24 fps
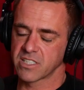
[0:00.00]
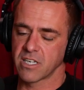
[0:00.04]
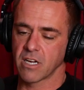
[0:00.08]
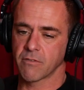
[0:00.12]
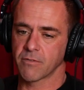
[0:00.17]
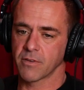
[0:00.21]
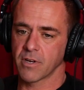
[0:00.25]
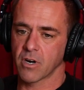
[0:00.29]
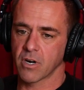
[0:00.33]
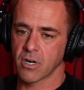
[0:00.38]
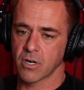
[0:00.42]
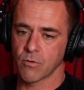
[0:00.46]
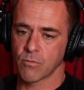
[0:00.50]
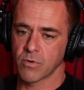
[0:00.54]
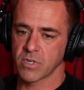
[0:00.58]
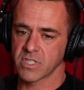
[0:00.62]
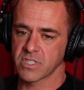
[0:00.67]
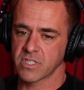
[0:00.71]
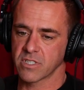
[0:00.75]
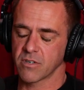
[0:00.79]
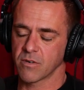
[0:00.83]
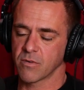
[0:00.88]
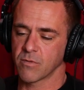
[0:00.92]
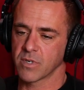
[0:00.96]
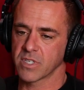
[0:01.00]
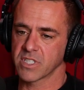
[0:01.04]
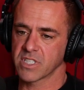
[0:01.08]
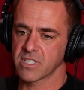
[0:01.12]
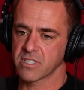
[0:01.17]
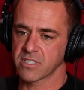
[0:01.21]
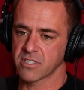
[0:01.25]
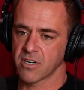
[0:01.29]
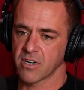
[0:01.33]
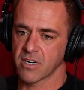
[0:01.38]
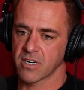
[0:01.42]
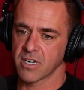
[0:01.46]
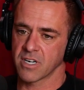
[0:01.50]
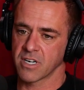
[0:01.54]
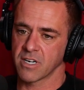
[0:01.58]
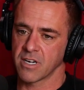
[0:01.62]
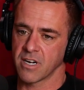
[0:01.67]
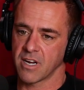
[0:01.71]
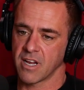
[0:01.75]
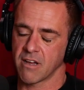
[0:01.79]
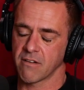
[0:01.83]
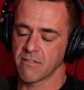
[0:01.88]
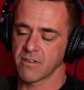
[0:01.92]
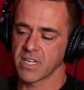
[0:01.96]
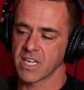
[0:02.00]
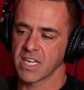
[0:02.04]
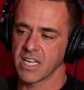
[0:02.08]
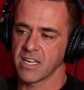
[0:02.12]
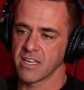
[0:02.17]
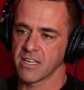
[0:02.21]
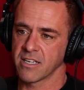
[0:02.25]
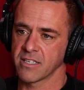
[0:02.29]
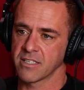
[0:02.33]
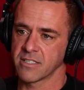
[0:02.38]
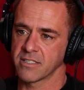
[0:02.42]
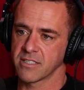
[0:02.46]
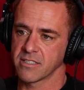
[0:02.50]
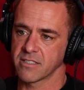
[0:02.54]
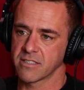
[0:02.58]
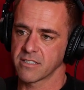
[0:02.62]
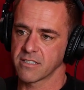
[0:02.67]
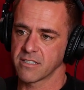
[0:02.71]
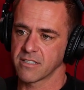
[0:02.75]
definitely harder once I started having kids.